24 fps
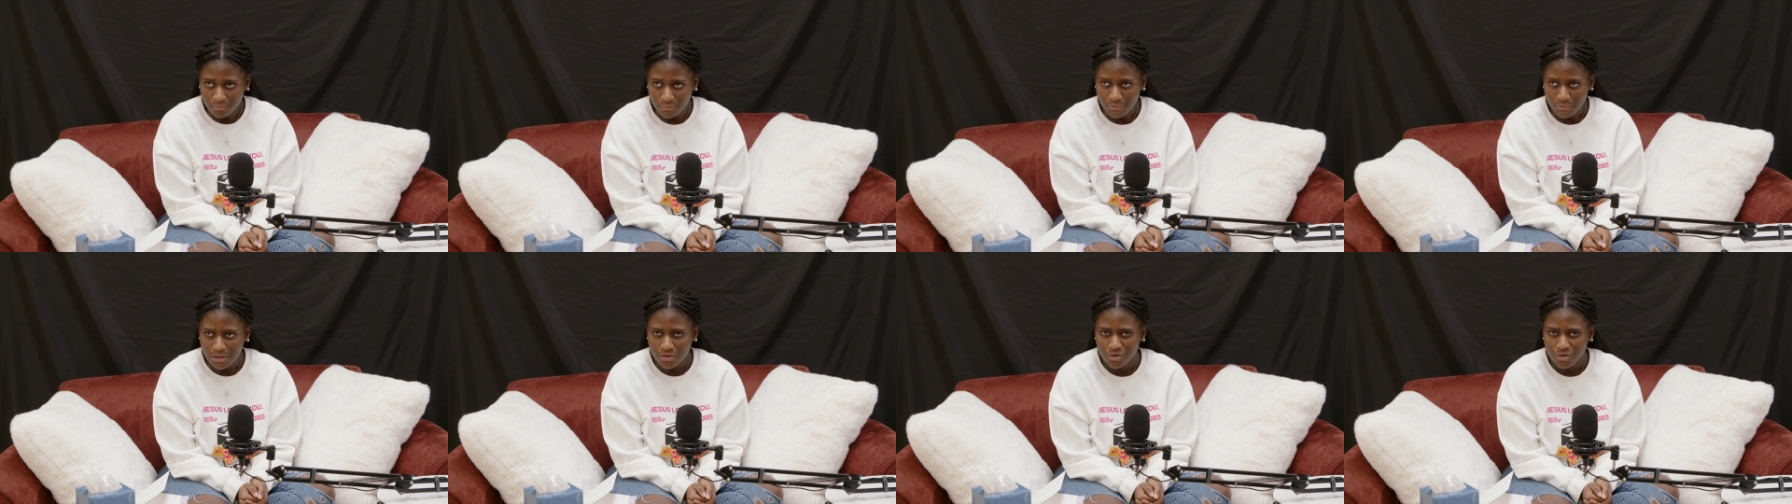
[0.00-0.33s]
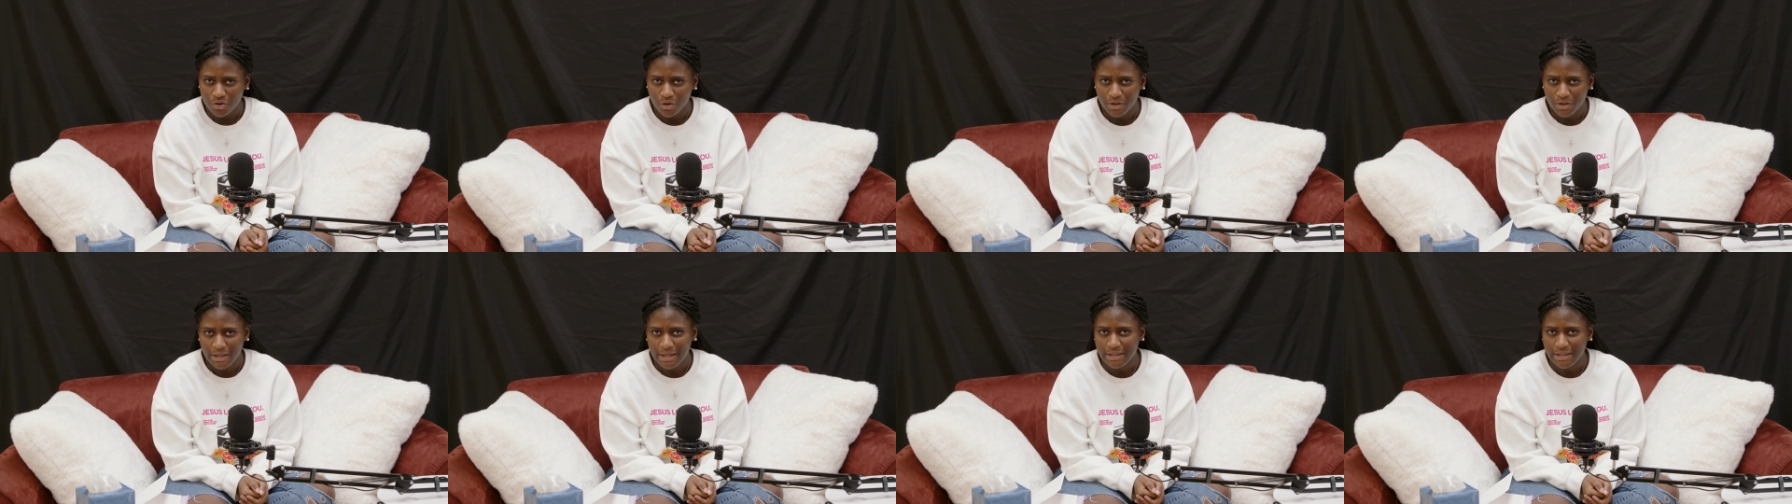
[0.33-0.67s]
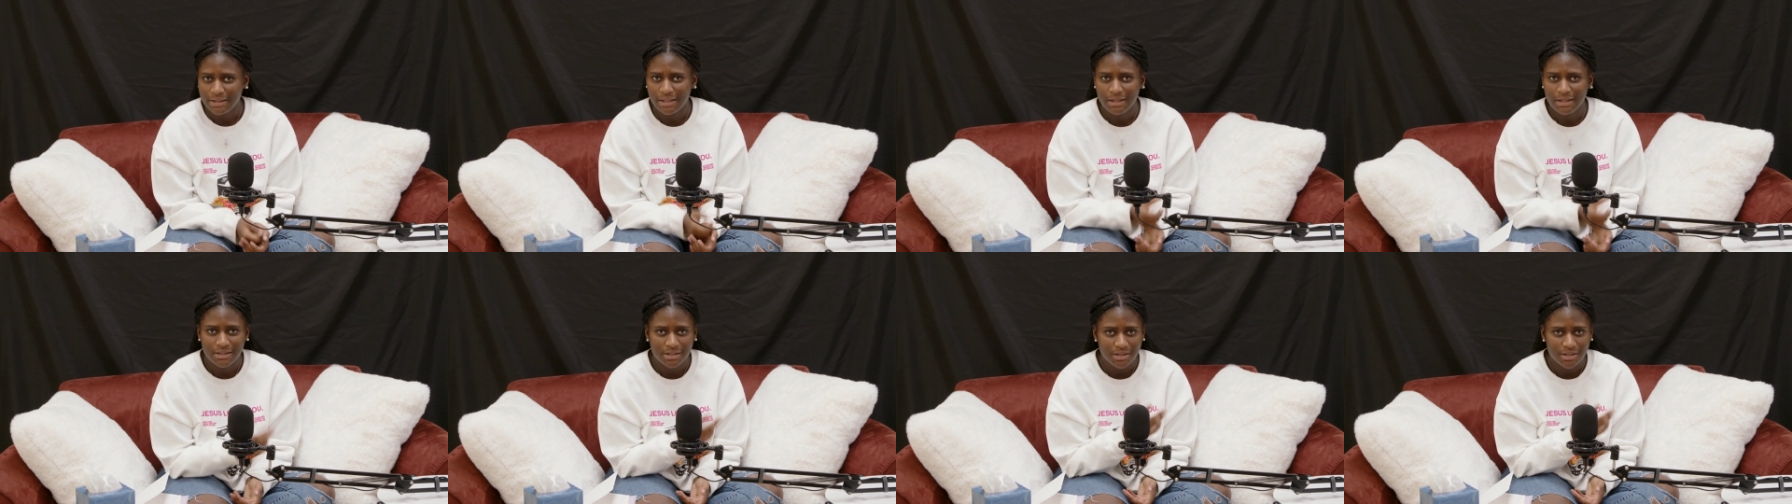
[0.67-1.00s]
So yeah,
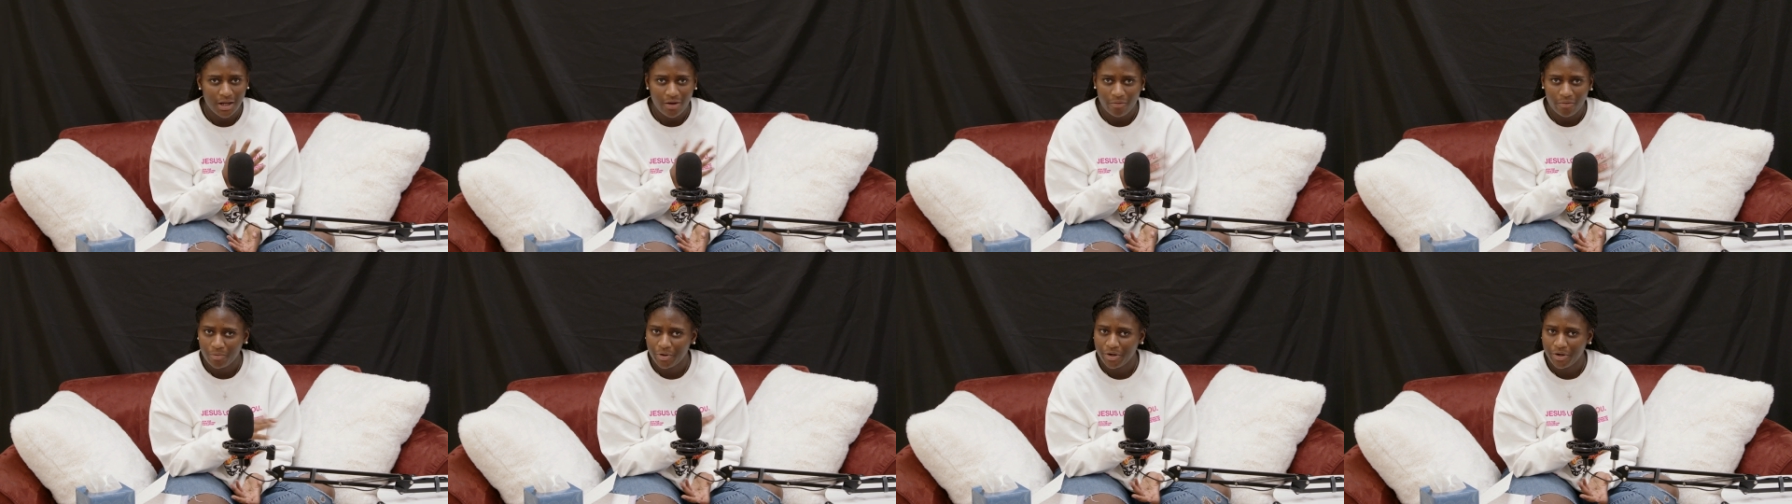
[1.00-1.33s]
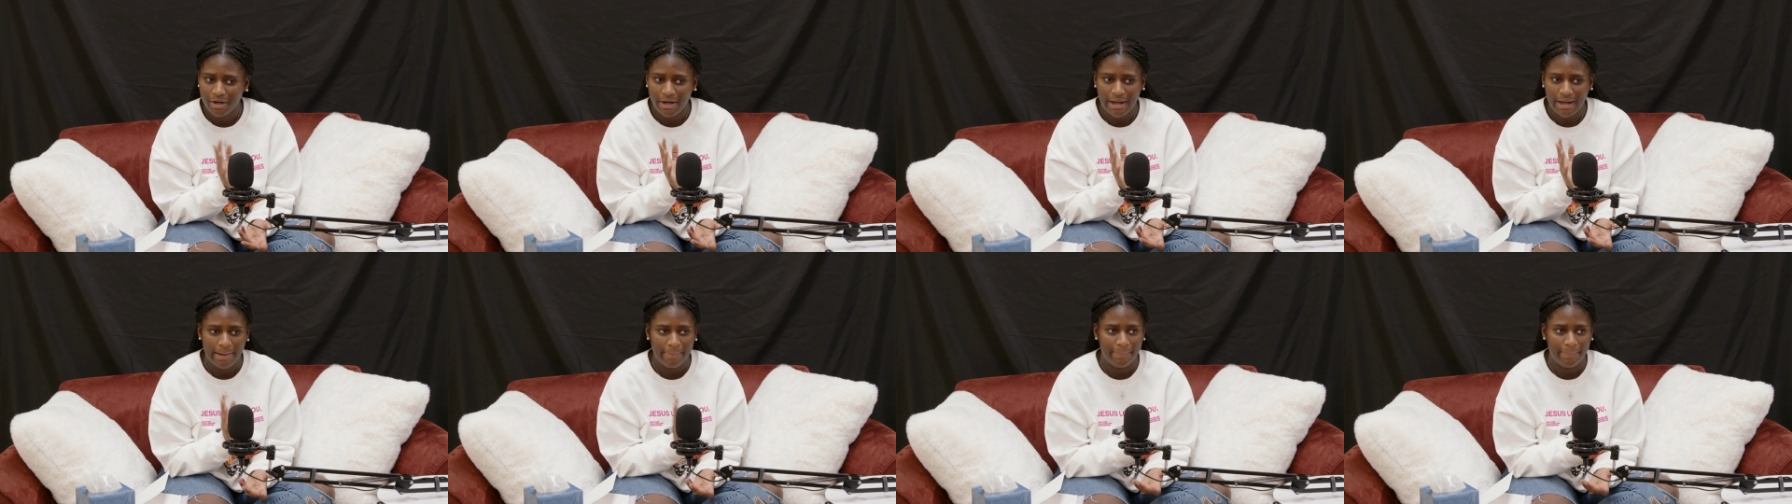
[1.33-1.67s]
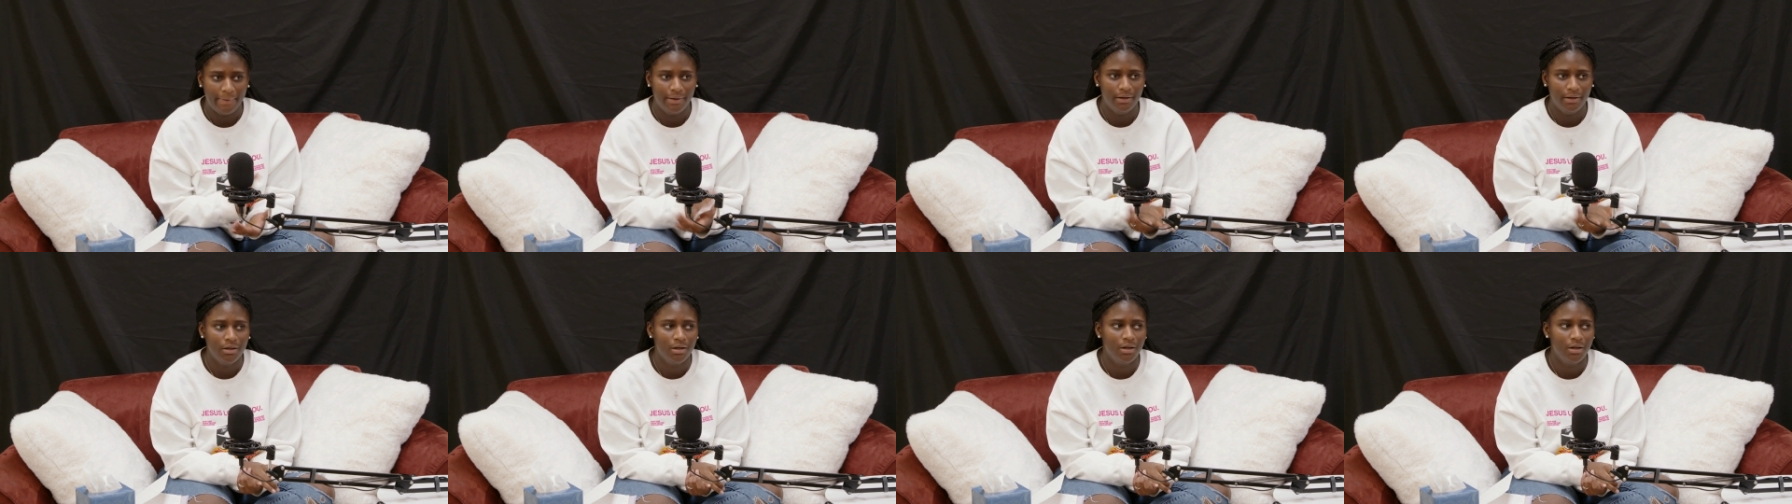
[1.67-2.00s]
then sophomore year
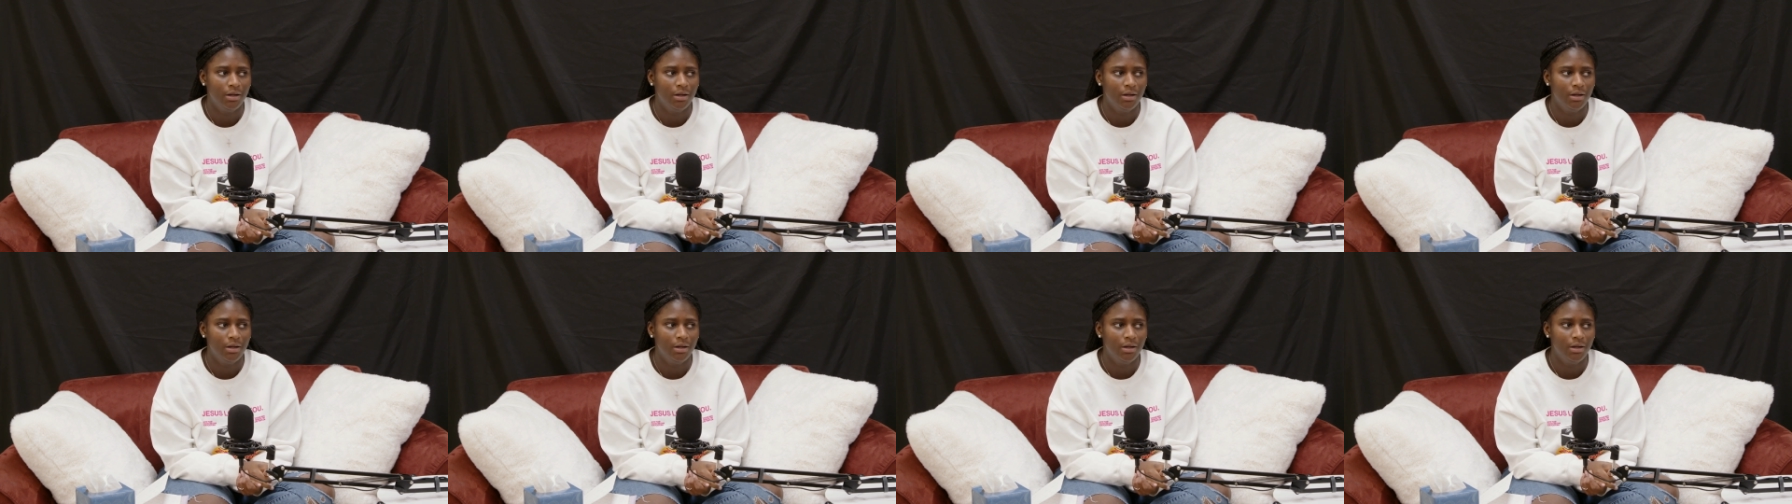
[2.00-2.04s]
happened.